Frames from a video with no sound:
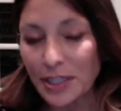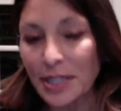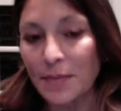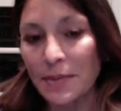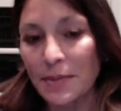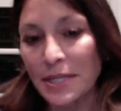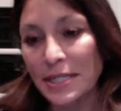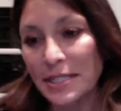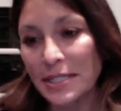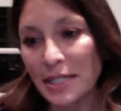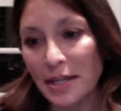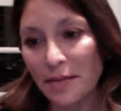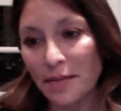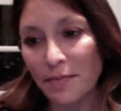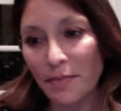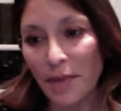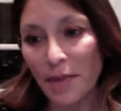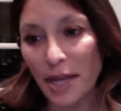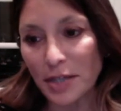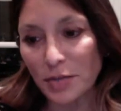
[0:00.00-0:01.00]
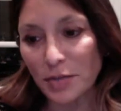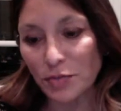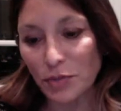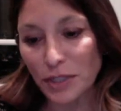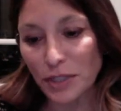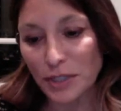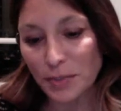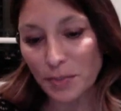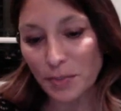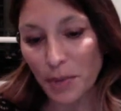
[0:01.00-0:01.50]
Because as Russ
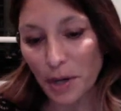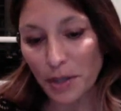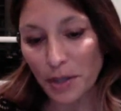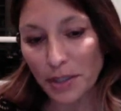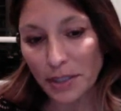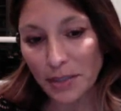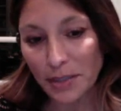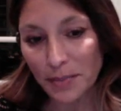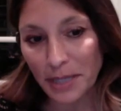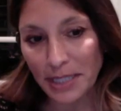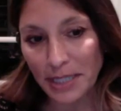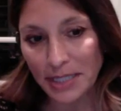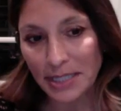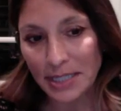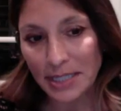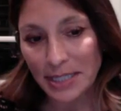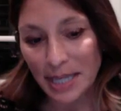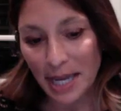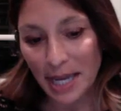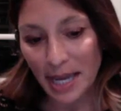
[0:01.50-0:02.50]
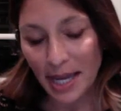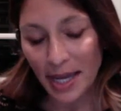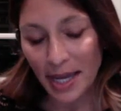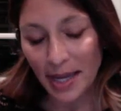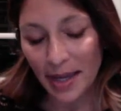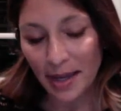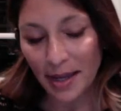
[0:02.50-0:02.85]
Barkley might say,